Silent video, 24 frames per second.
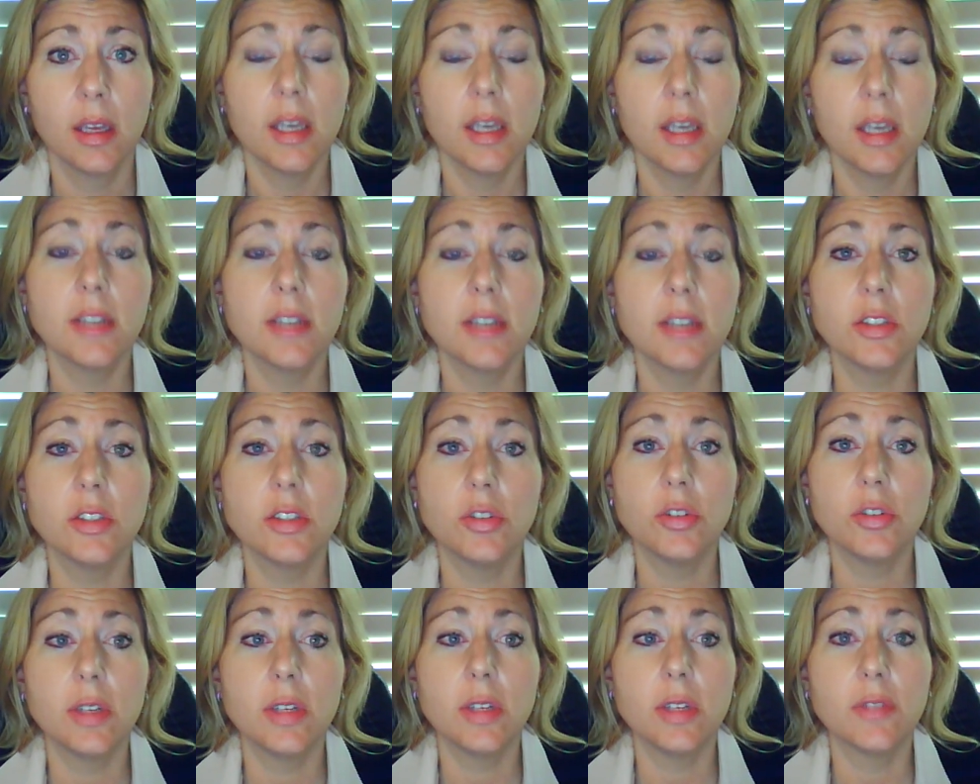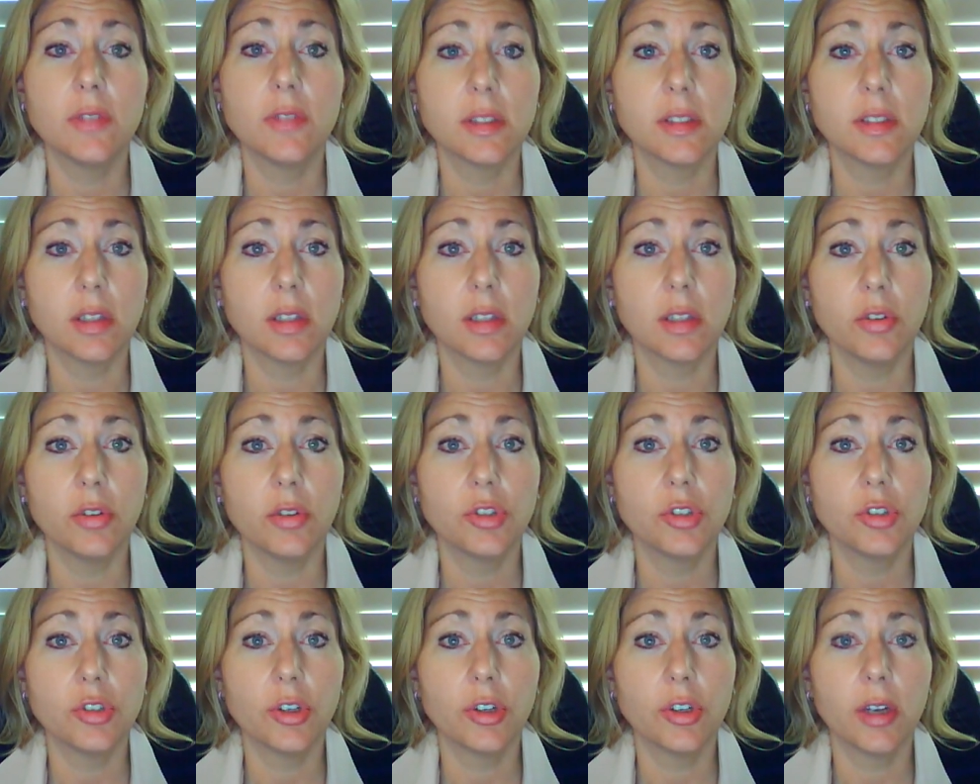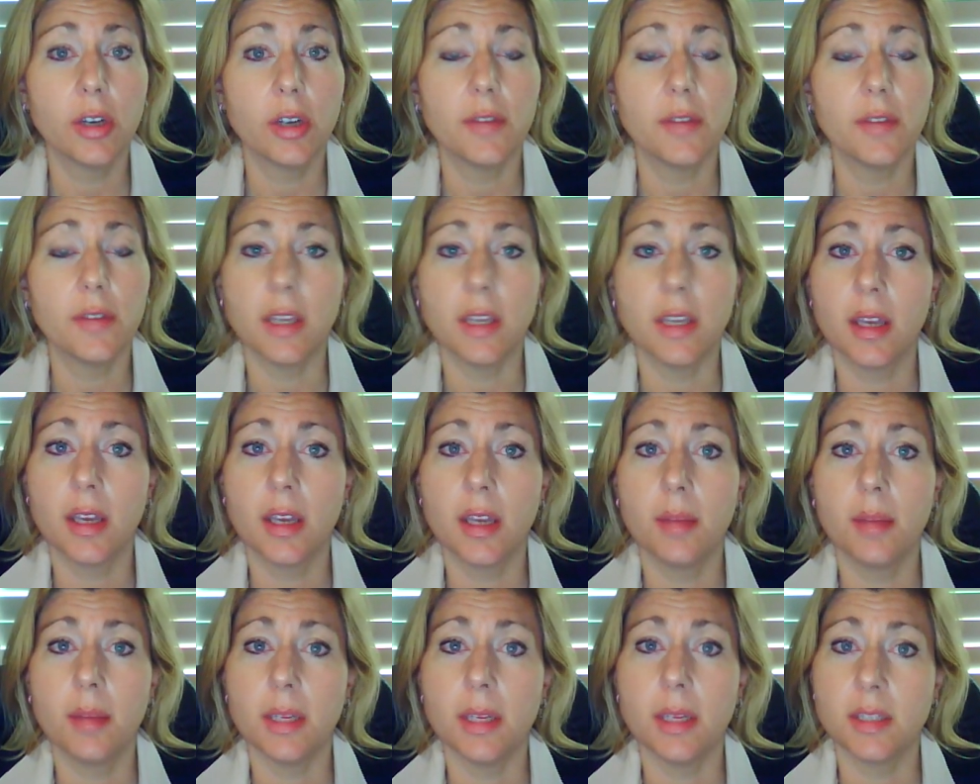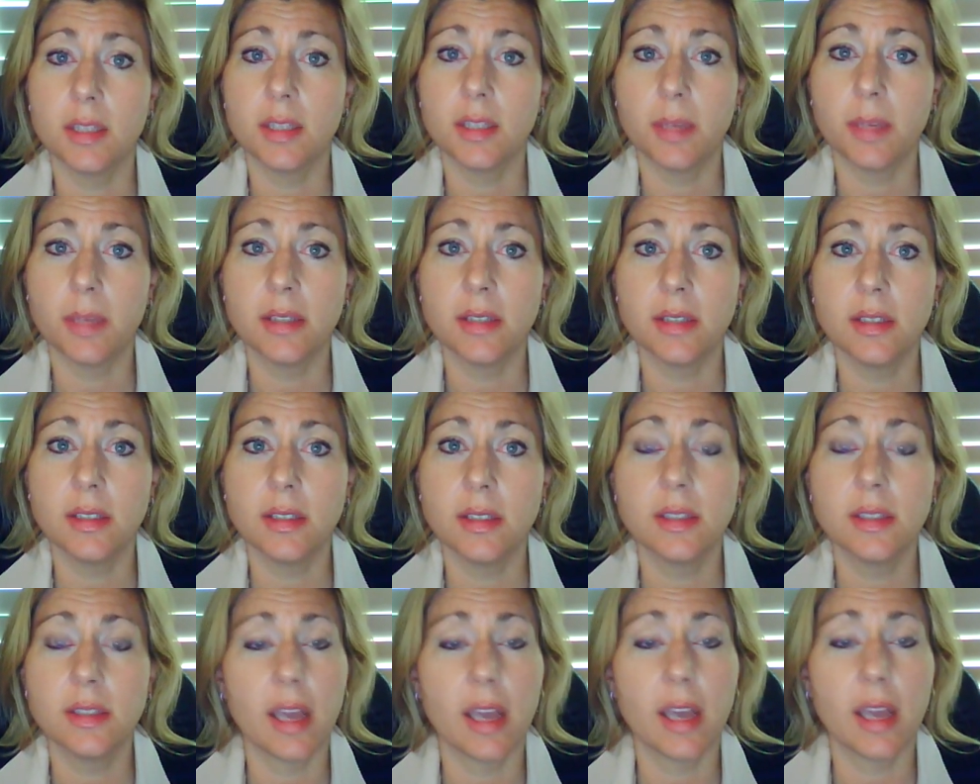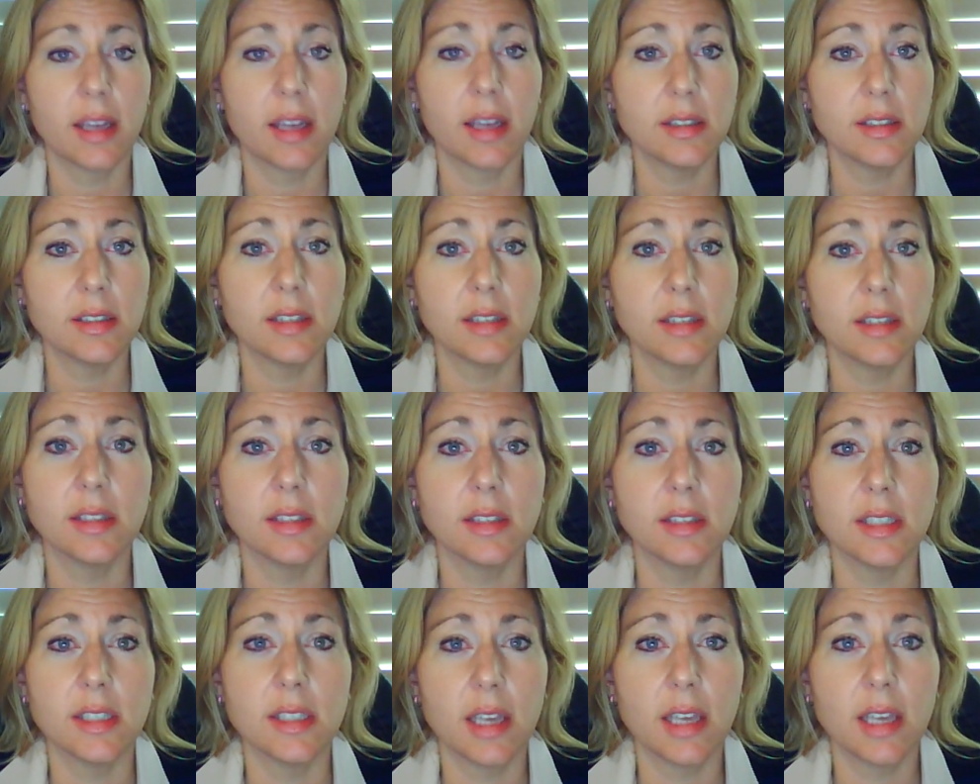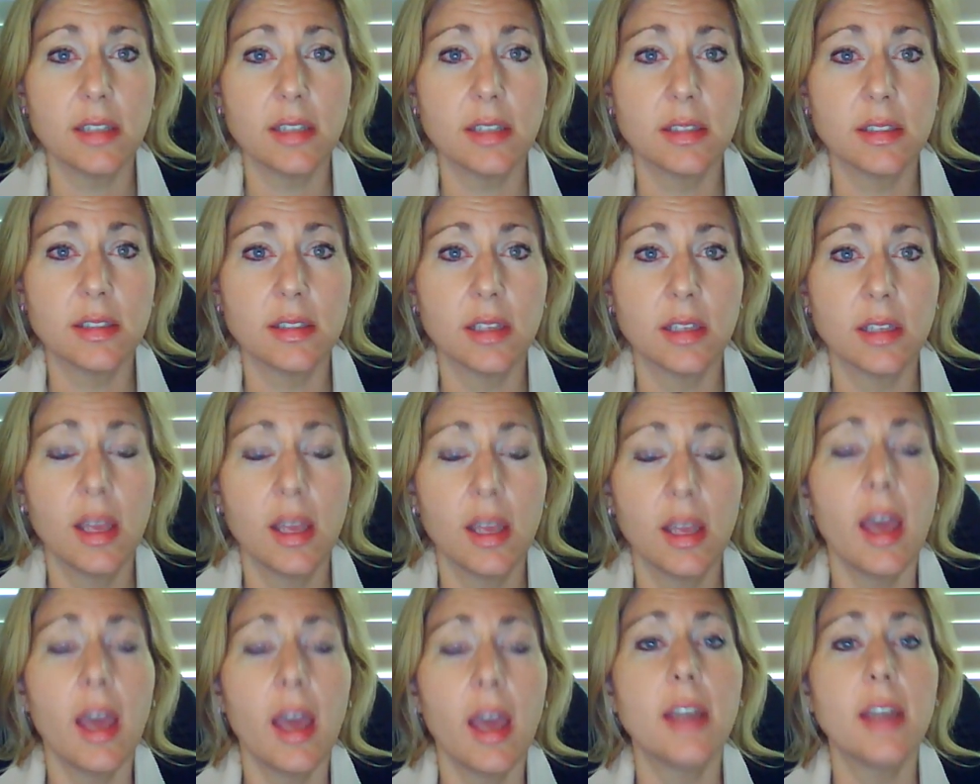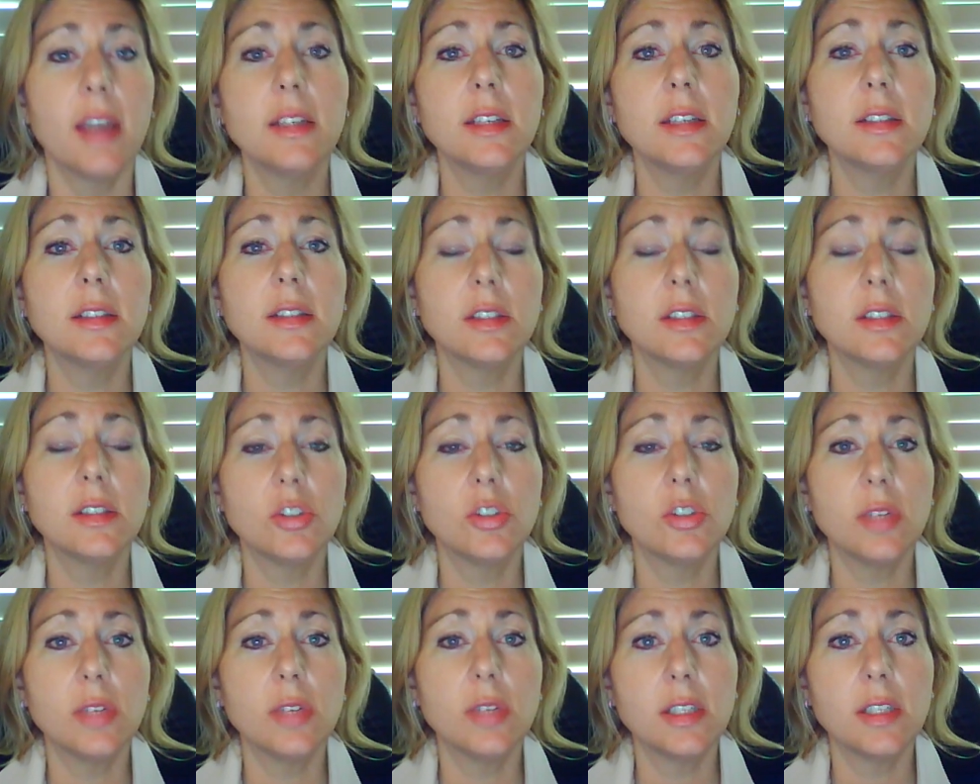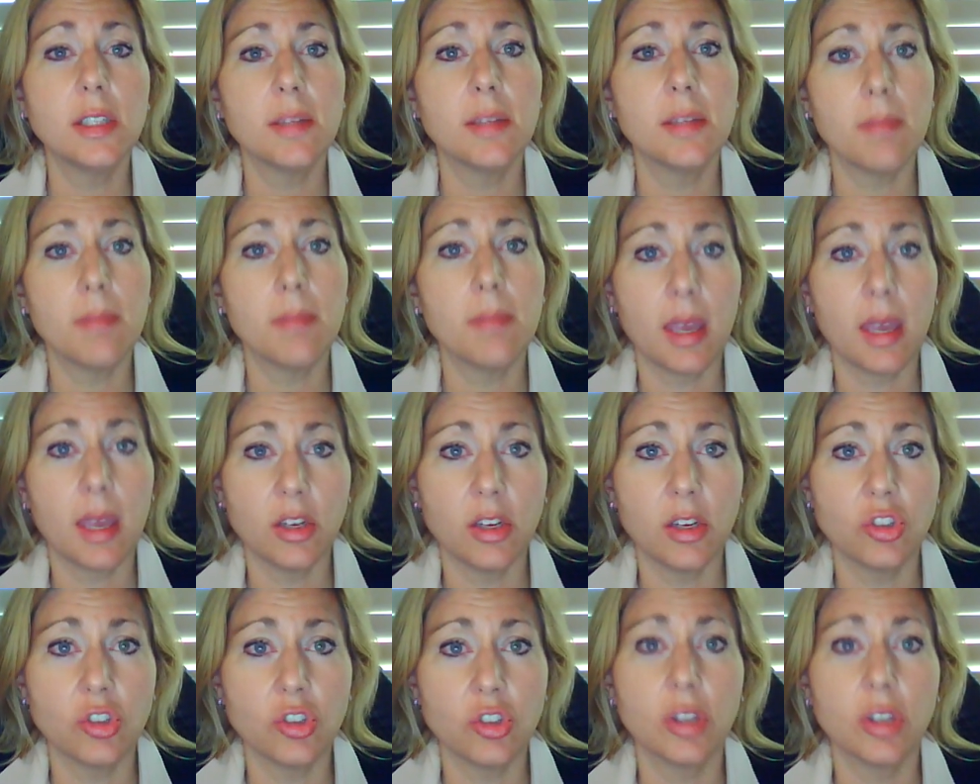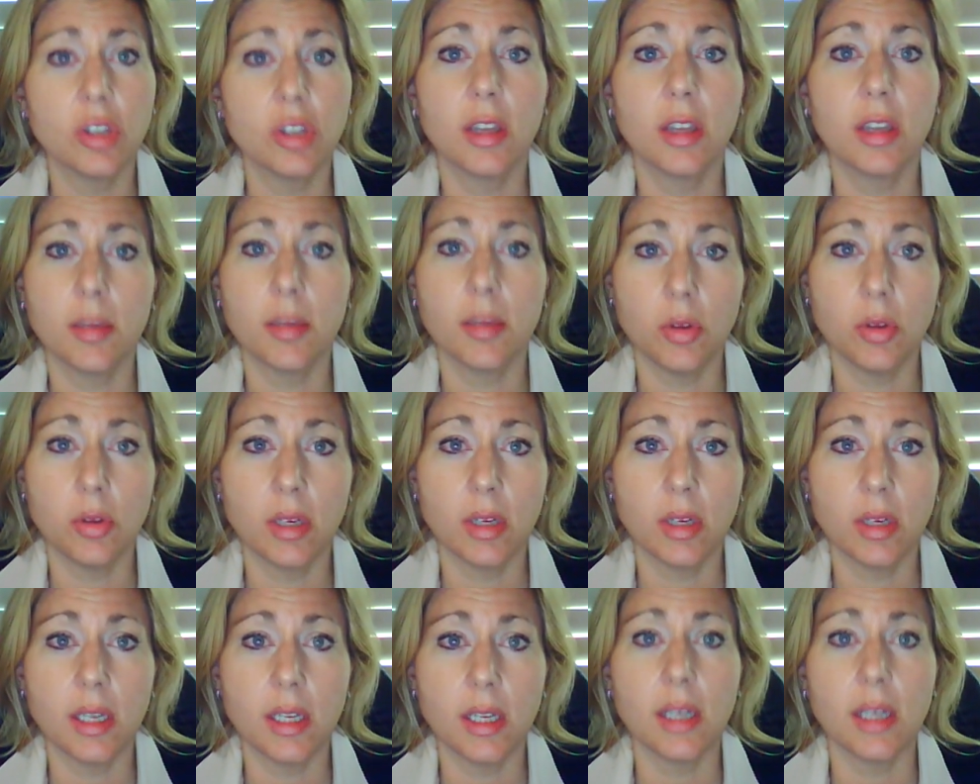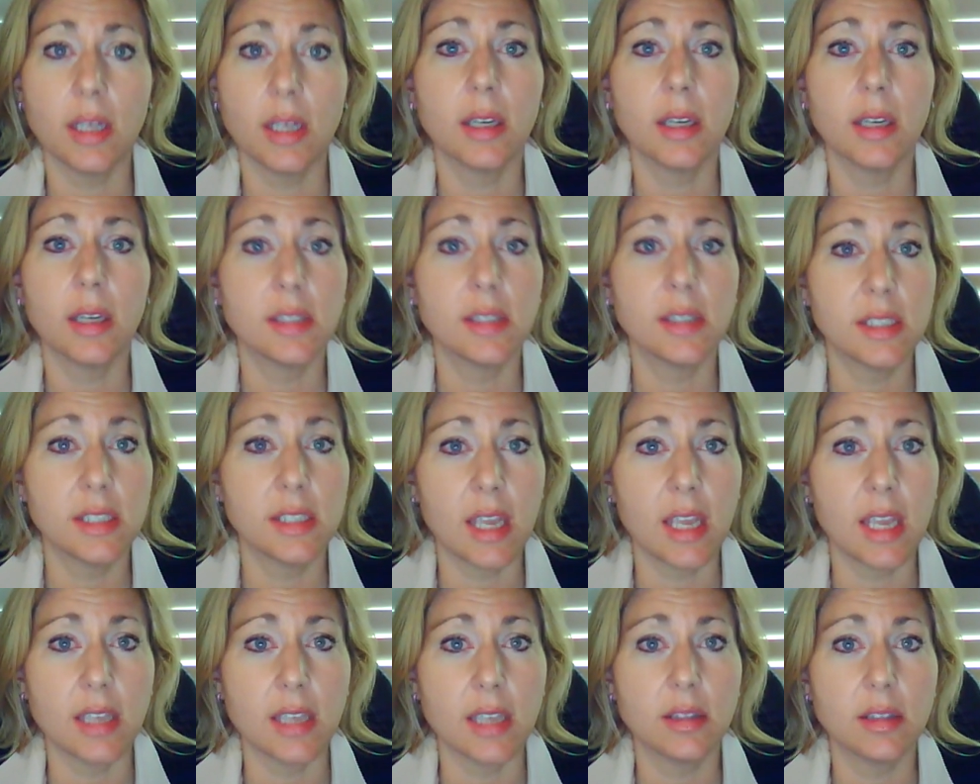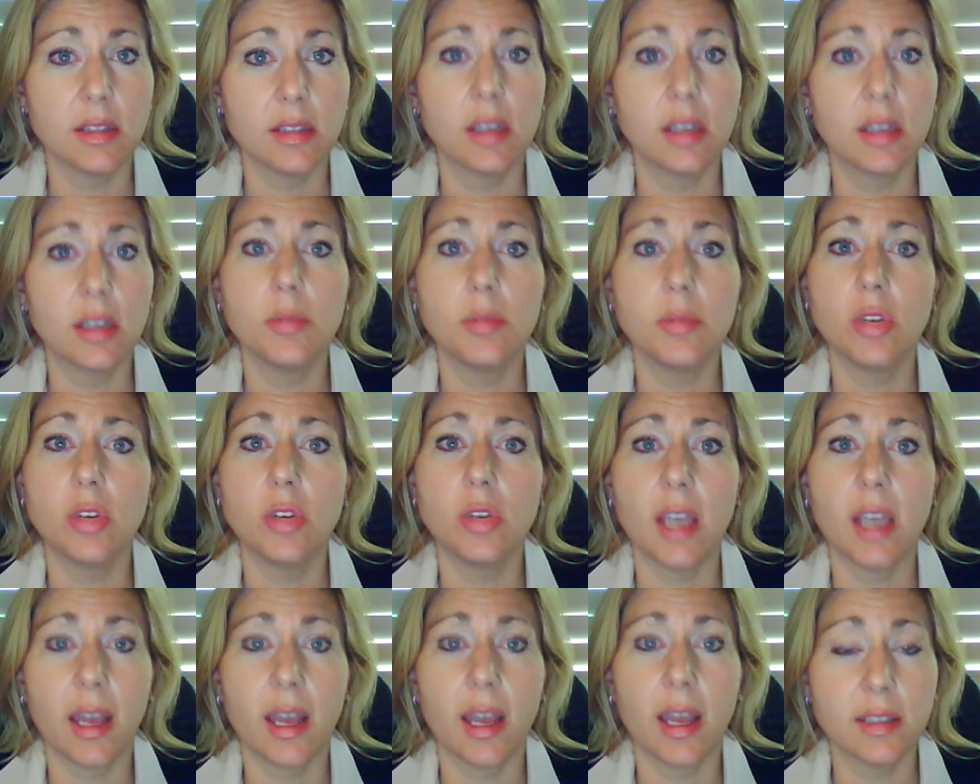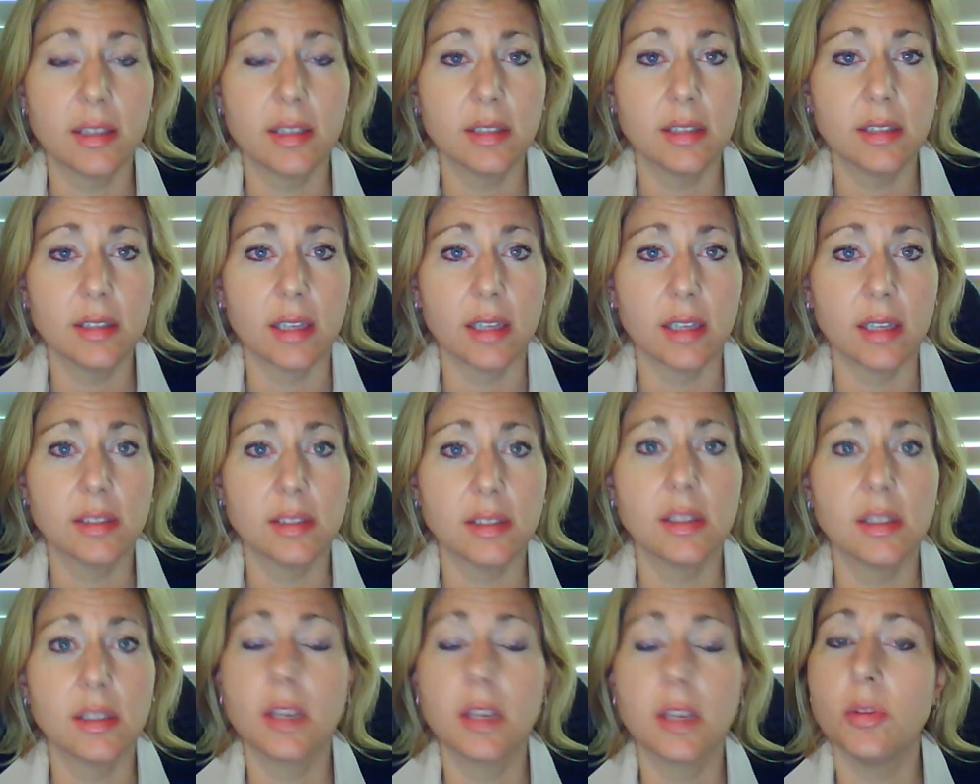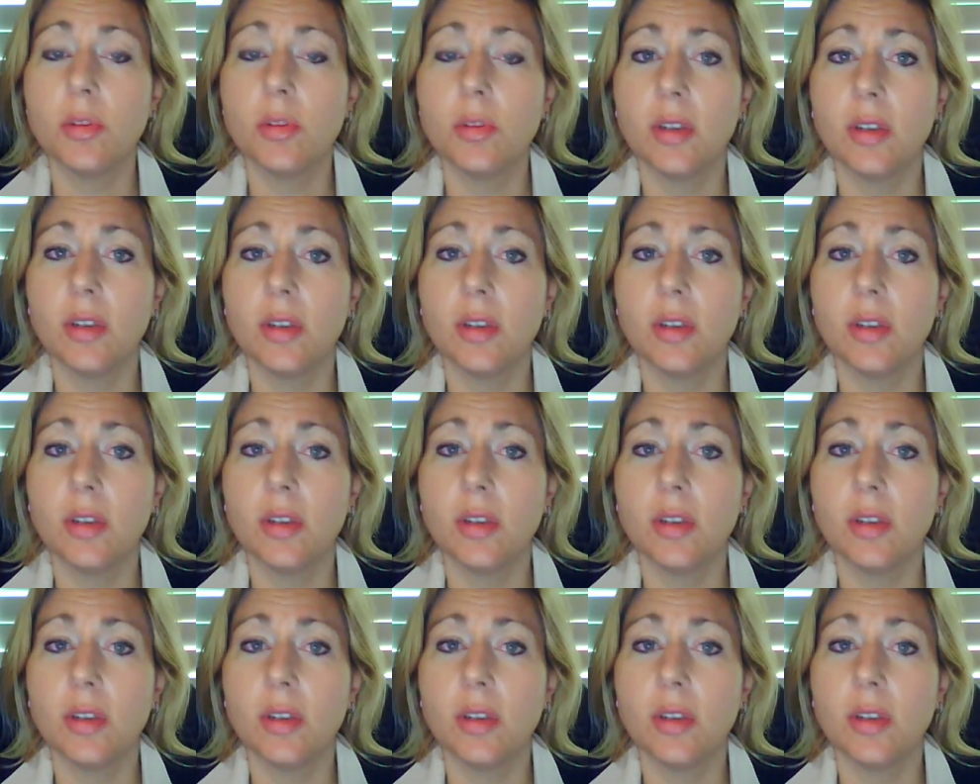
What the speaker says: It's a duty of disclosure of income, expenses, assets, and debts, and it is a duty to manage the community estate, the community assets, the community